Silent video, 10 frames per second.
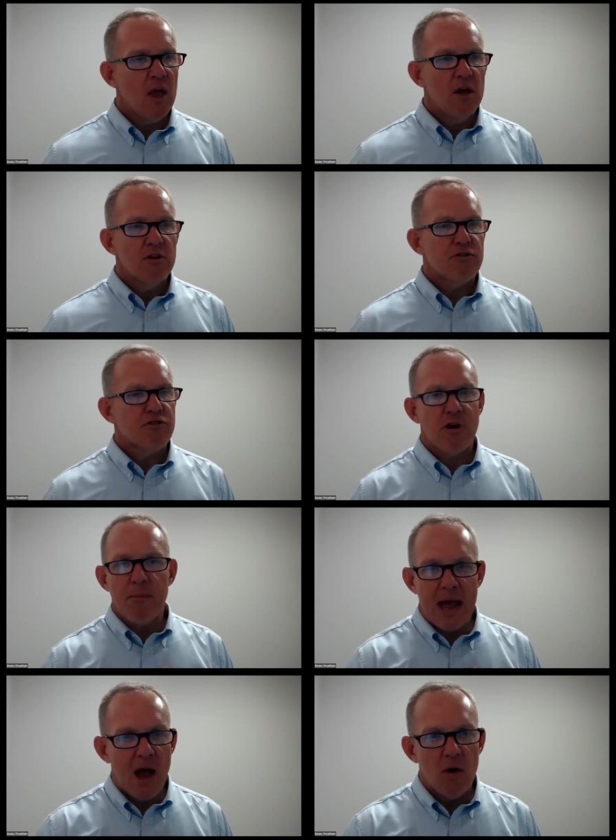
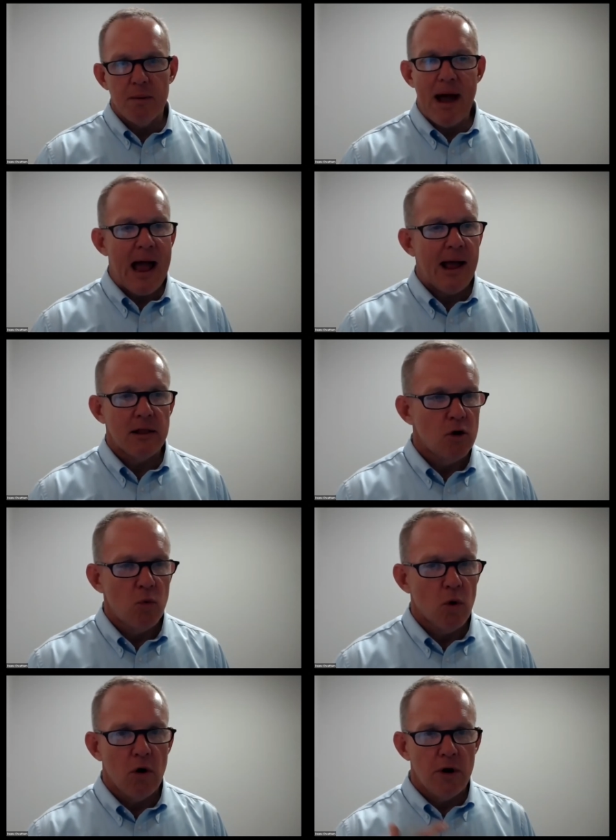Somehow in my little
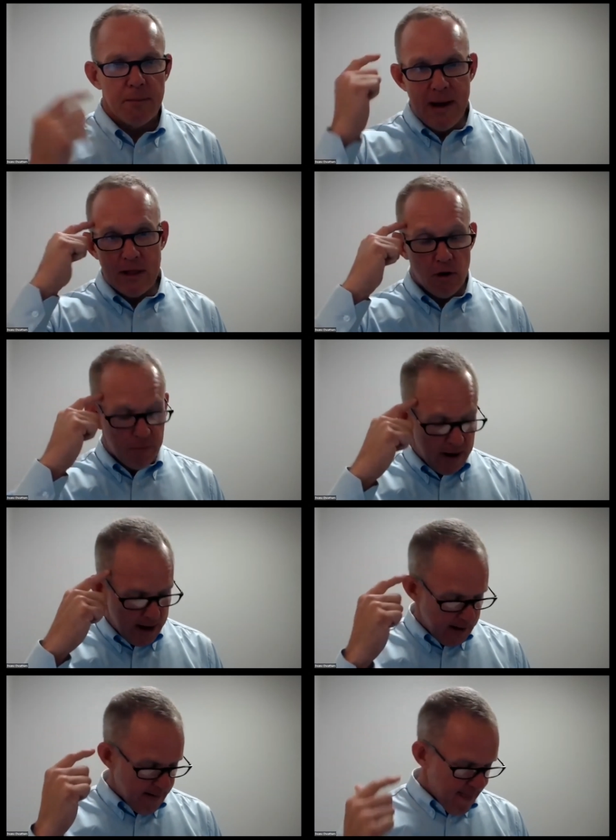world, in my little
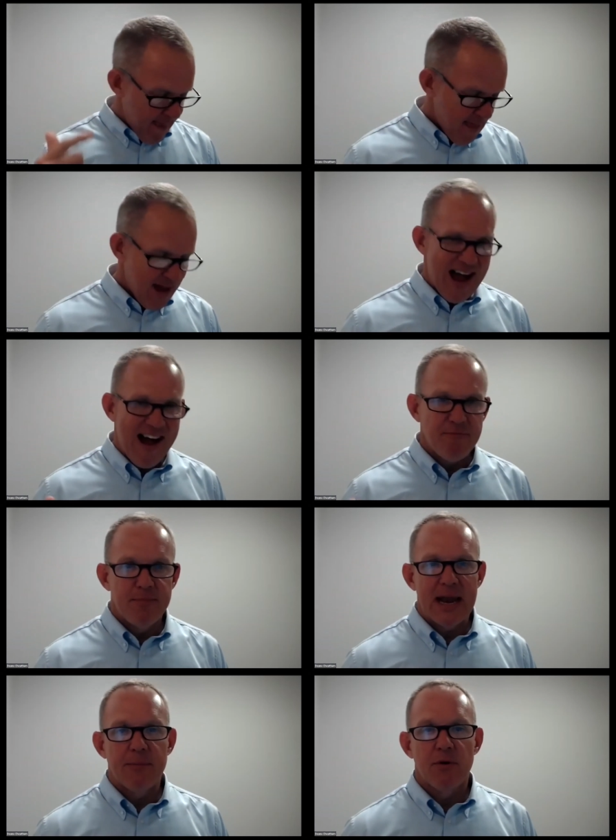brain, I've been
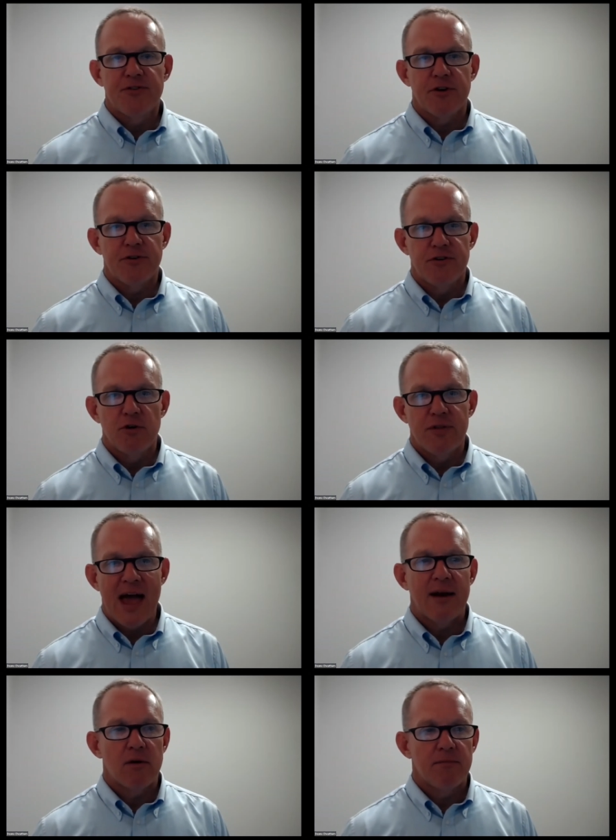able to do
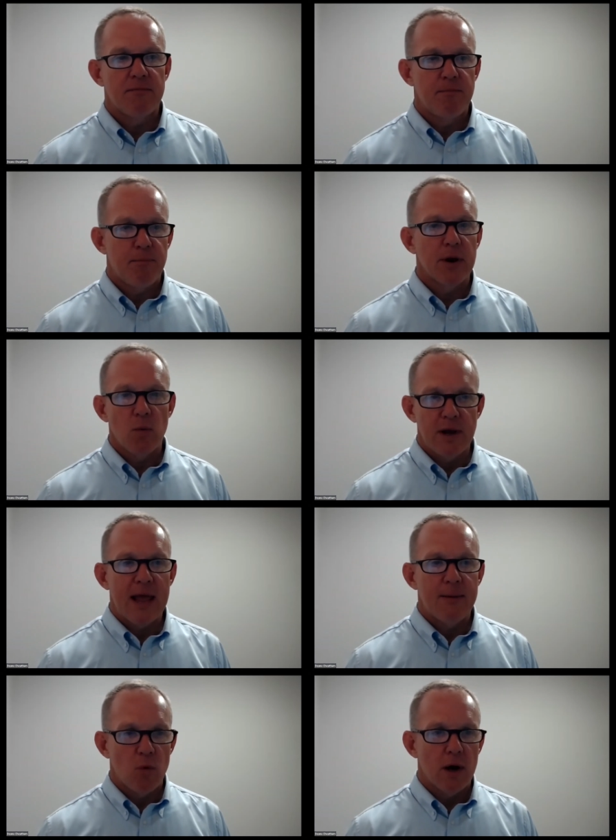that pretty
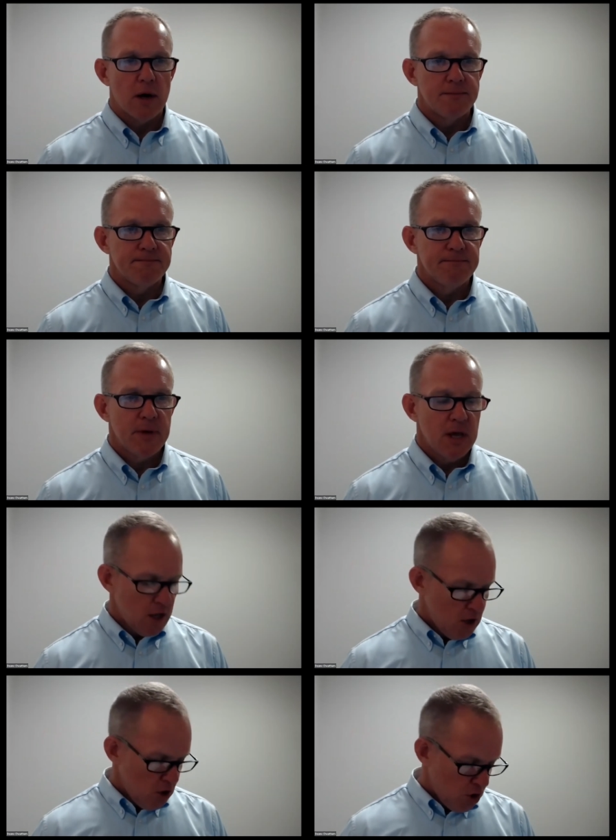damn well.
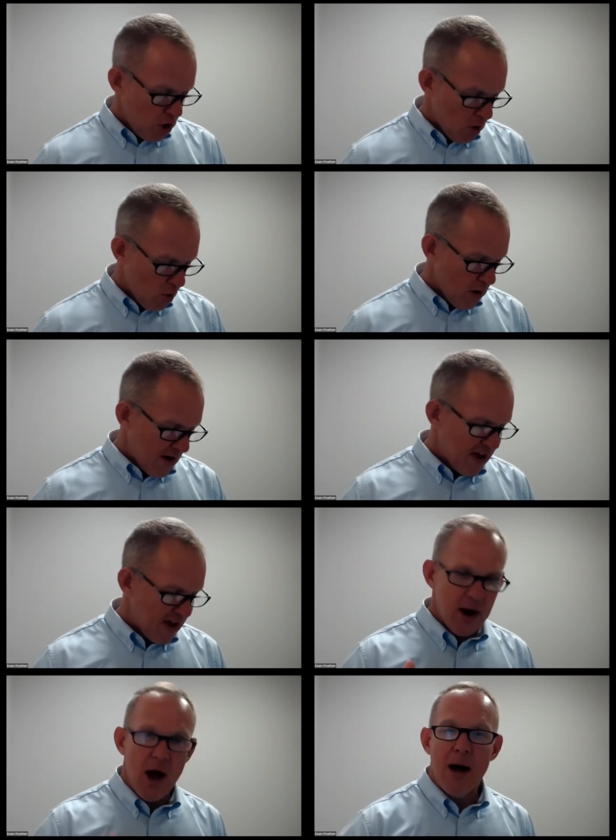I've had
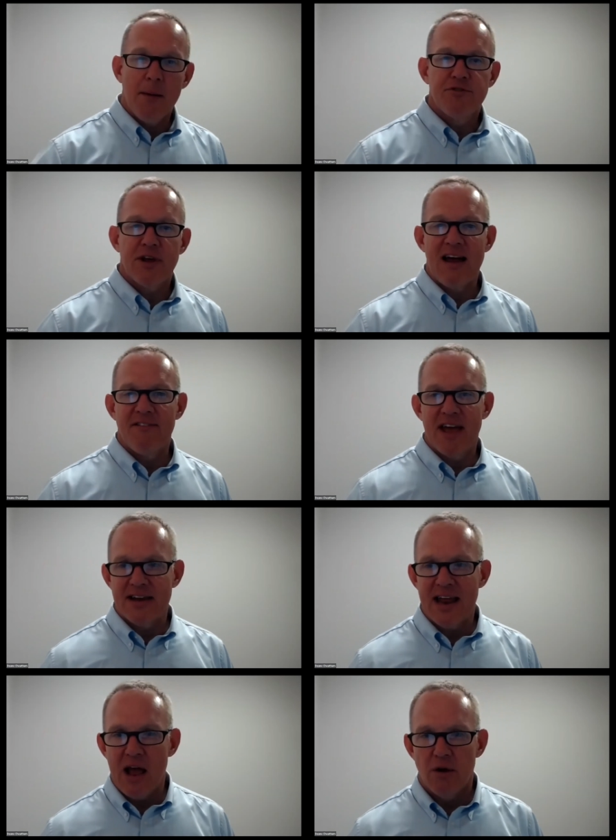ups and I've had
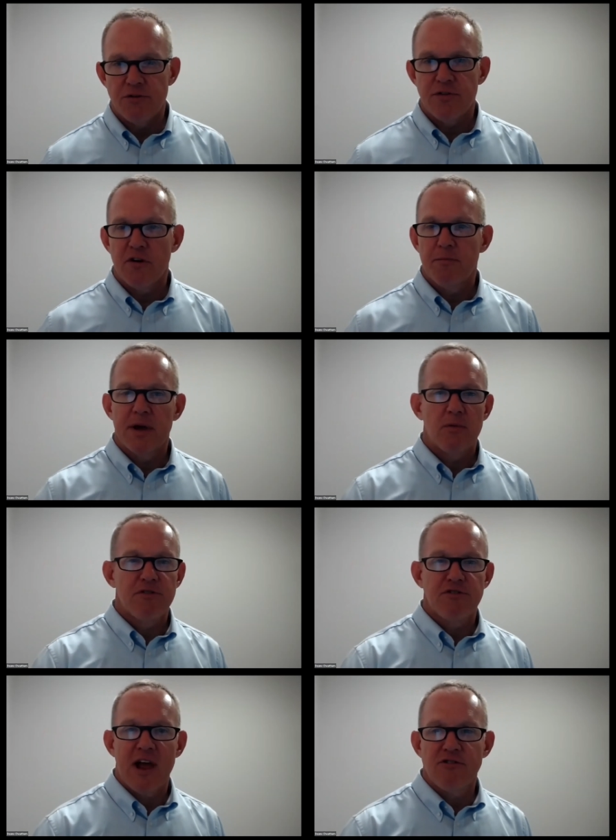downs, and there have been
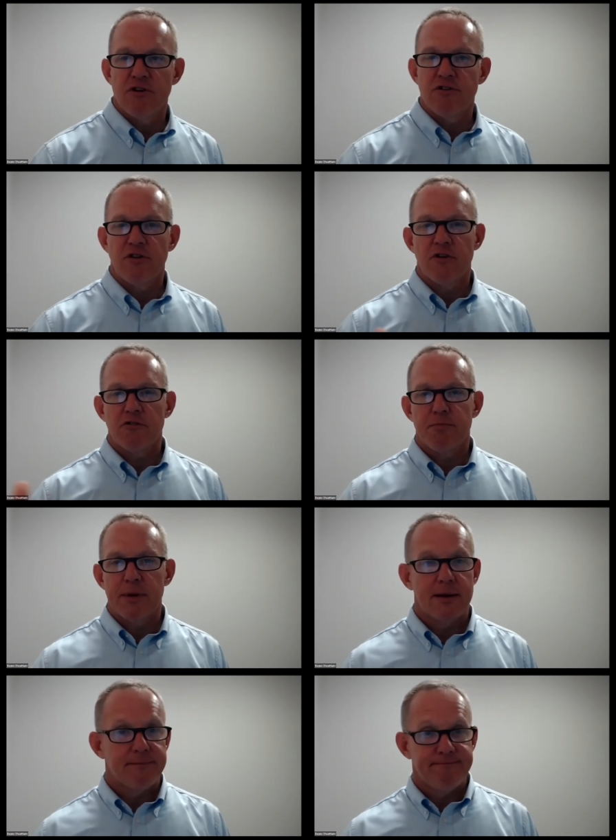recessions, and there's
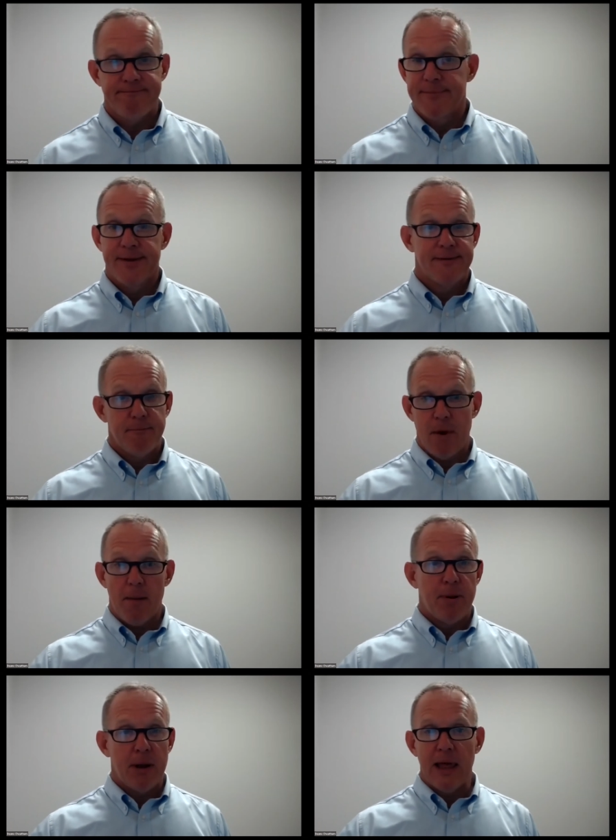been a
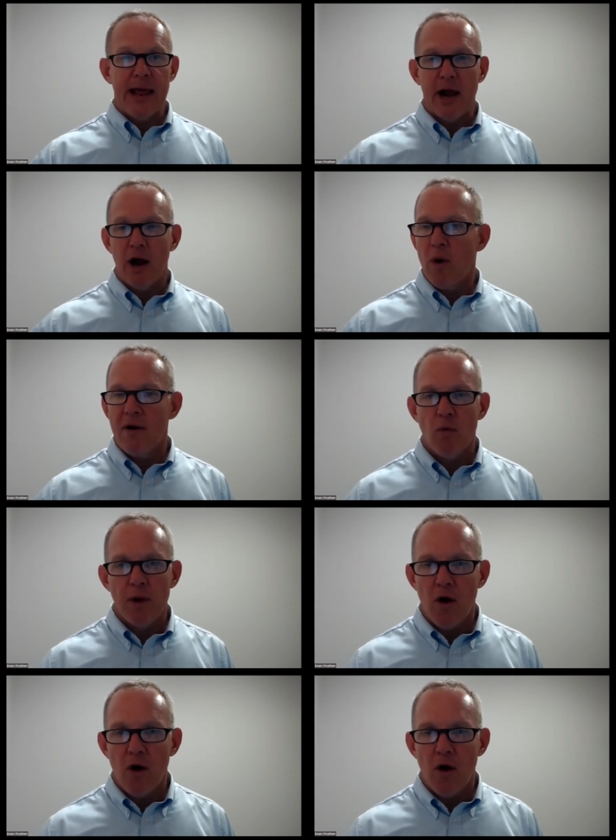plague or whatever we